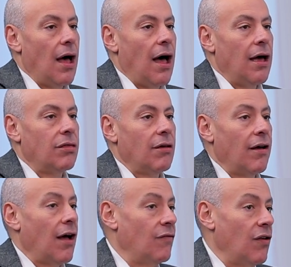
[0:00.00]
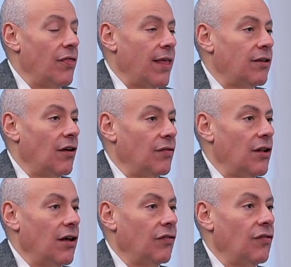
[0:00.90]
I've learned that over the
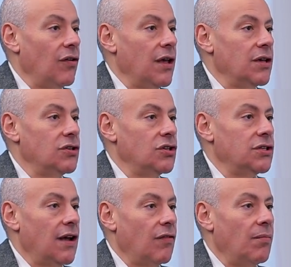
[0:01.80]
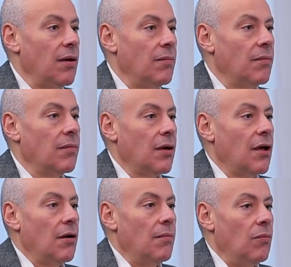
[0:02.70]
last few years. You just have to be
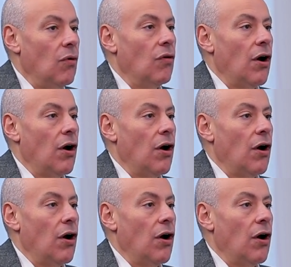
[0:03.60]
more